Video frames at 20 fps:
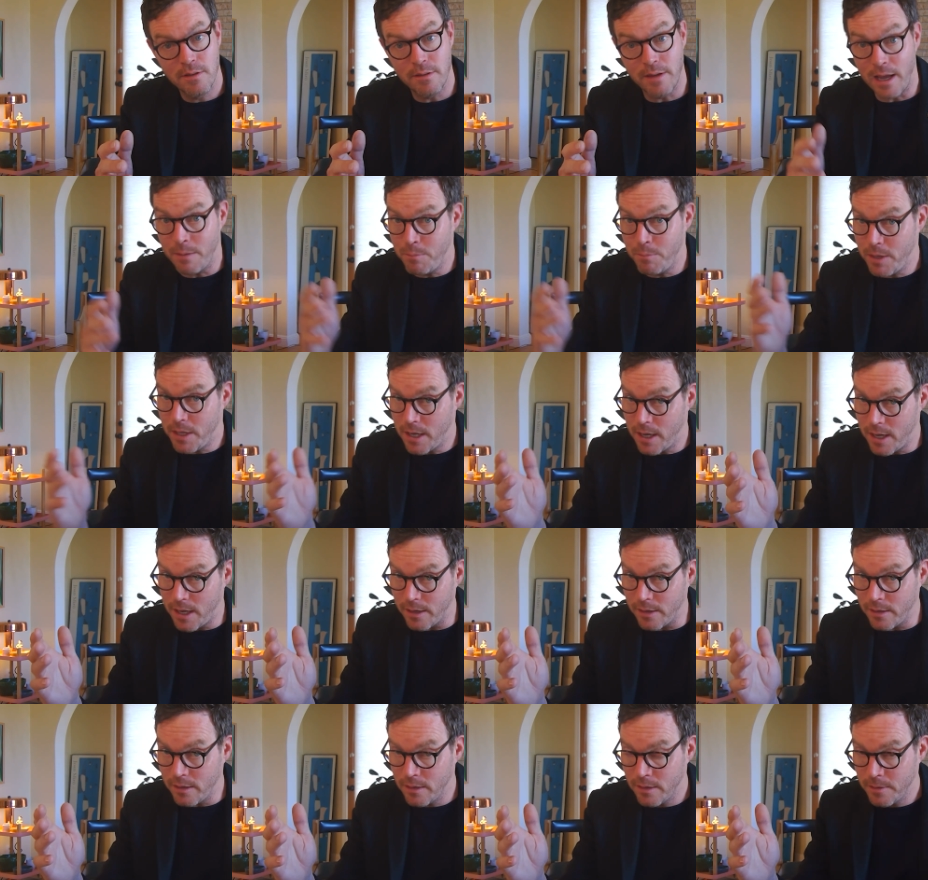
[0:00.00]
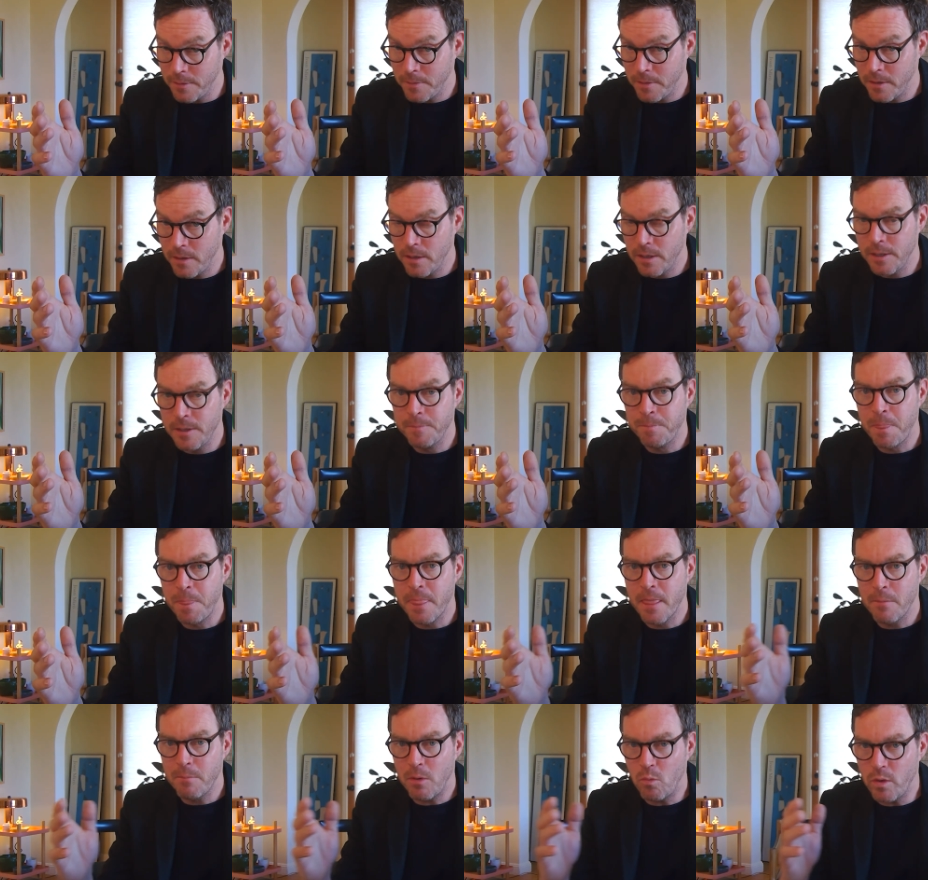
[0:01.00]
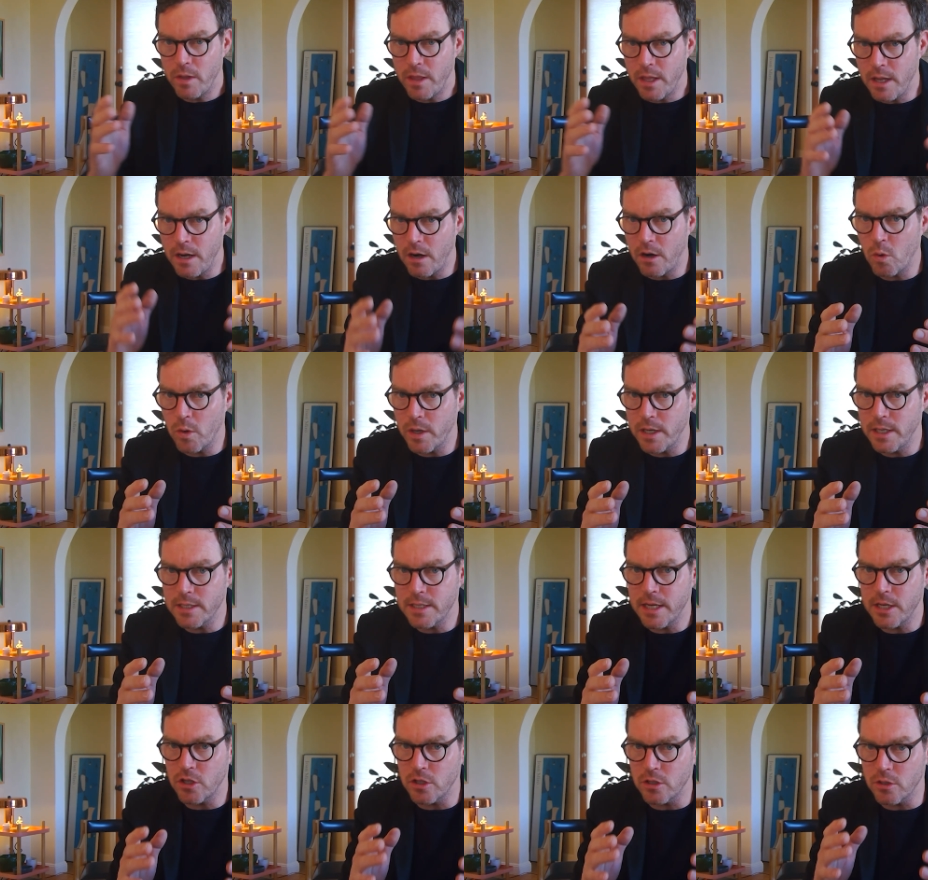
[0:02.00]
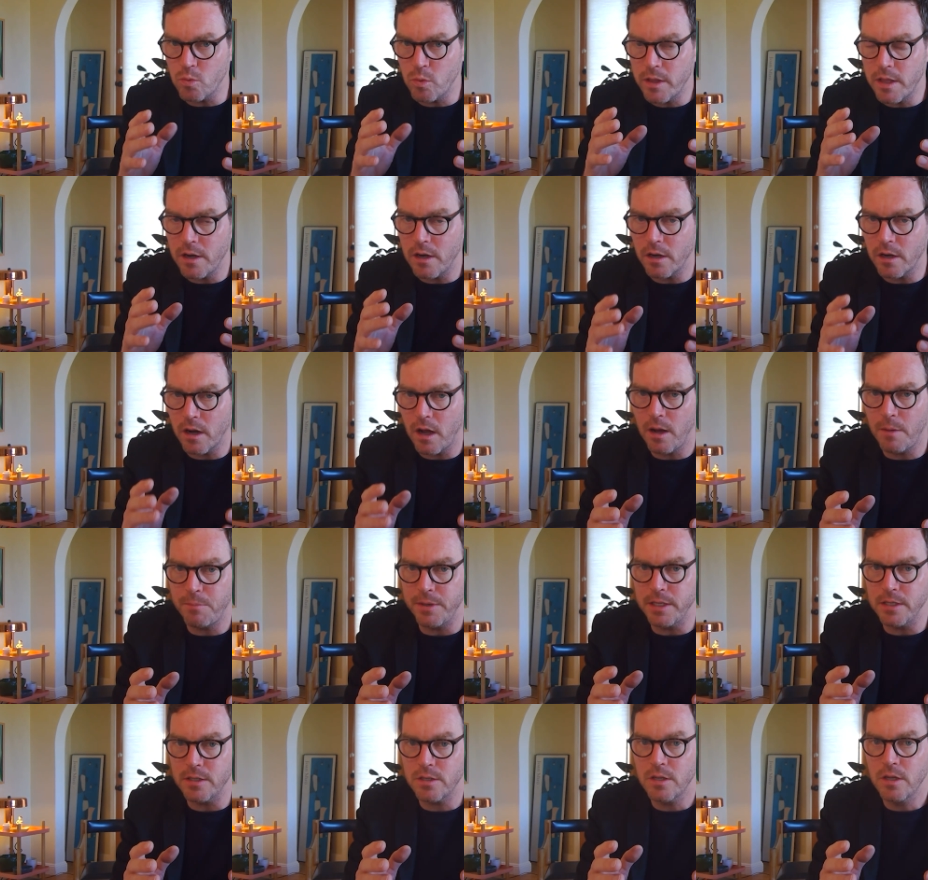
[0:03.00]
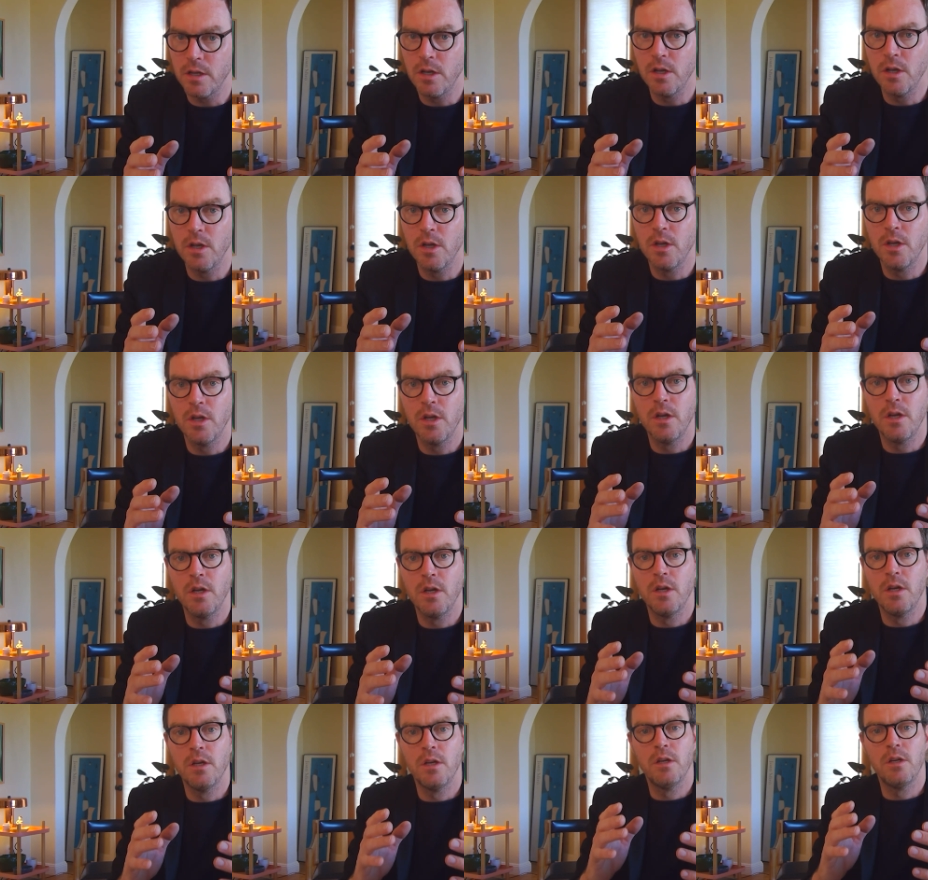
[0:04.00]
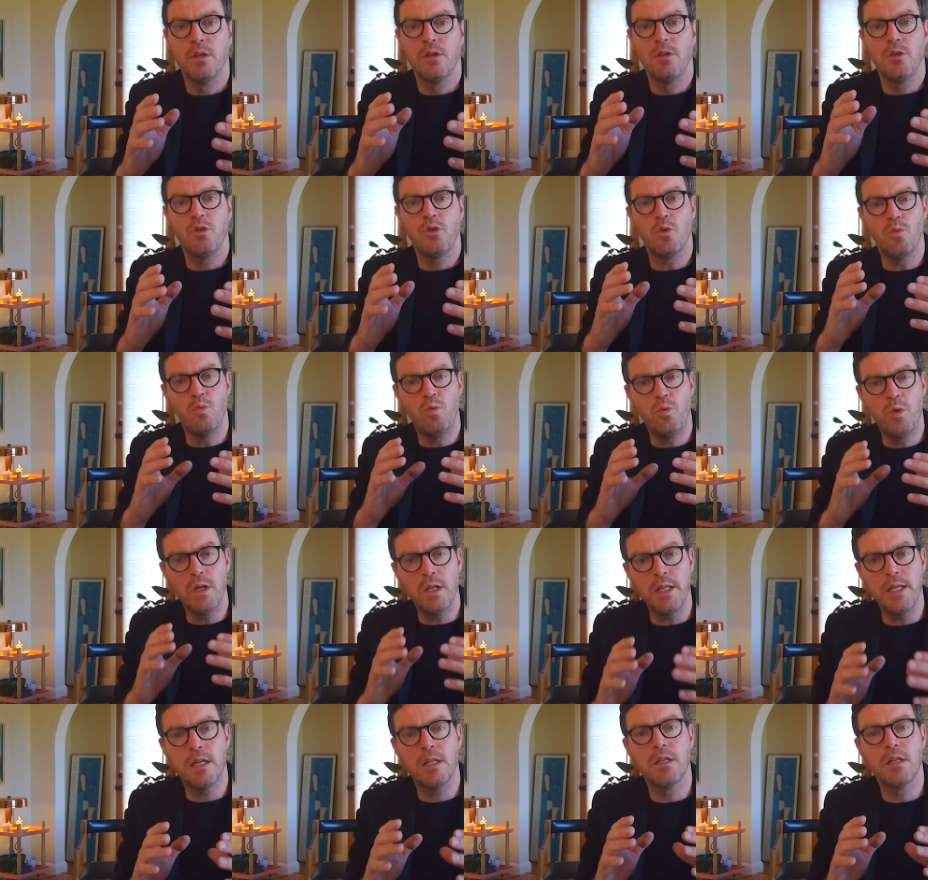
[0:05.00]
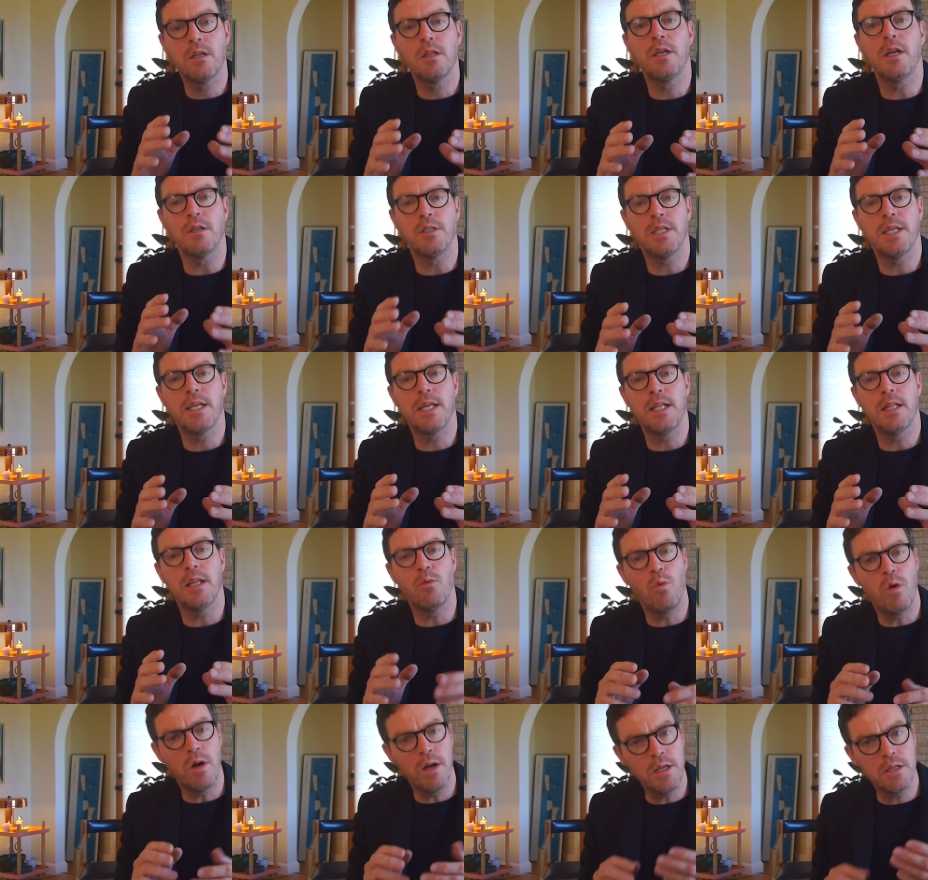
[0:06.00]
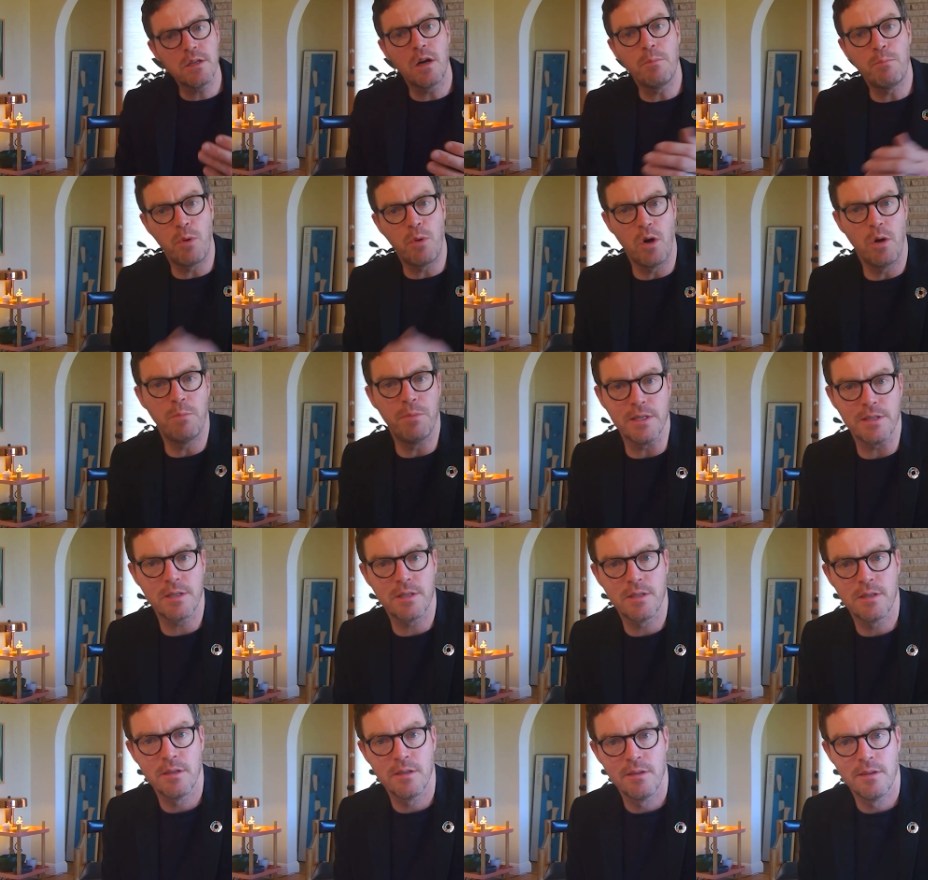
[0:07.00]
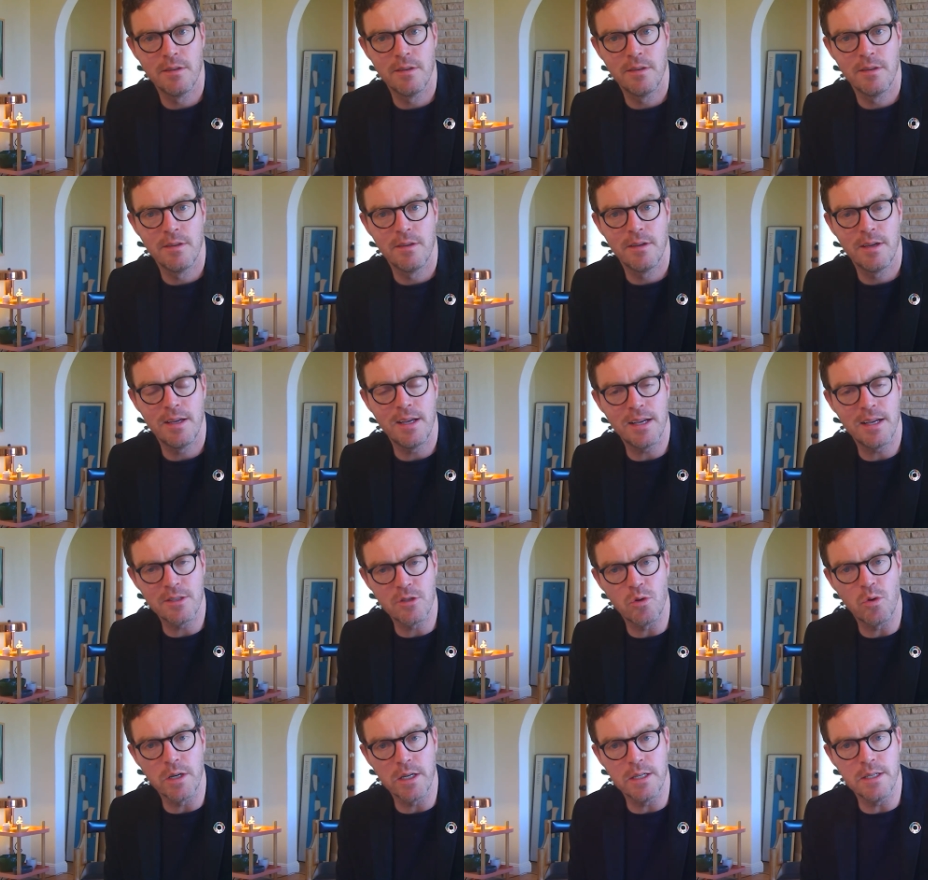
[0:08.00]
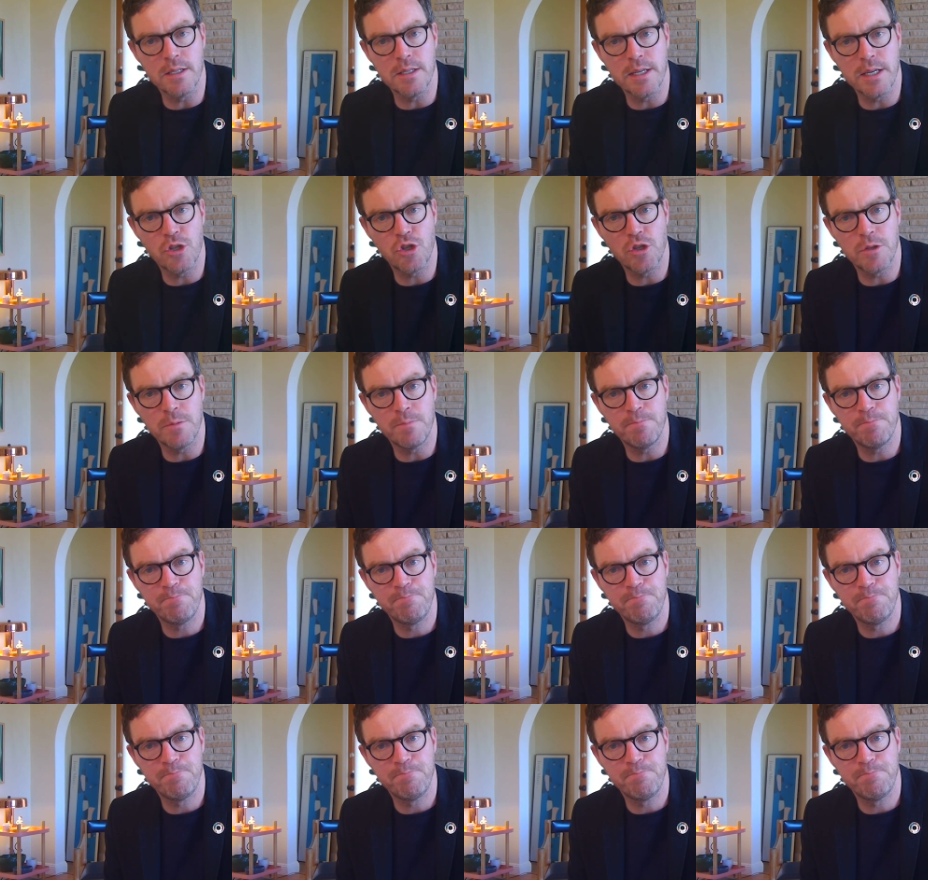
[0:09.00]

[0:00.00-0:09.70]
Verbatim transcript: and beyond. But within our organizations, within our companies, to really clearly articulate what is our purpose as an organization.